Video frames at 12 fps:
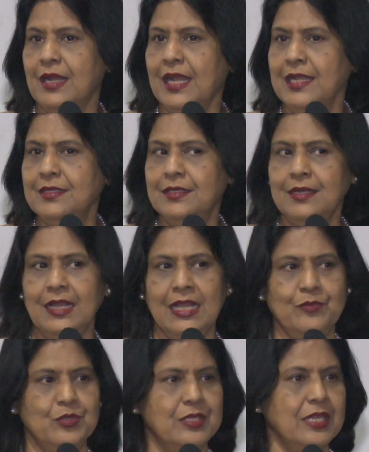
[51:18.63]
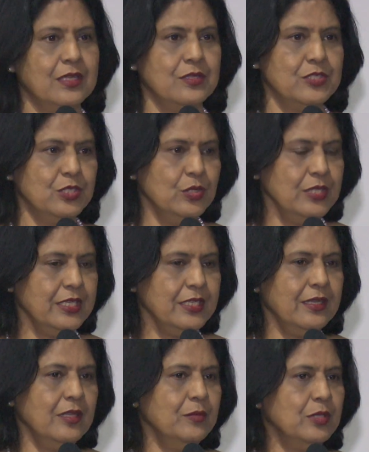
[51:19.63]
either I have to take a 0-degree
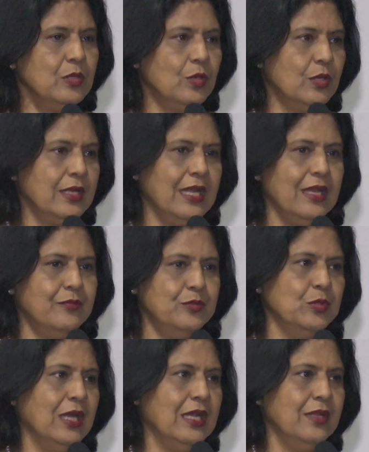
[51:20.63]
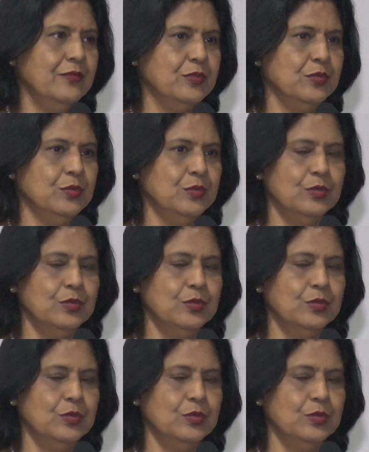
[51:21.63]
arrangement or I have to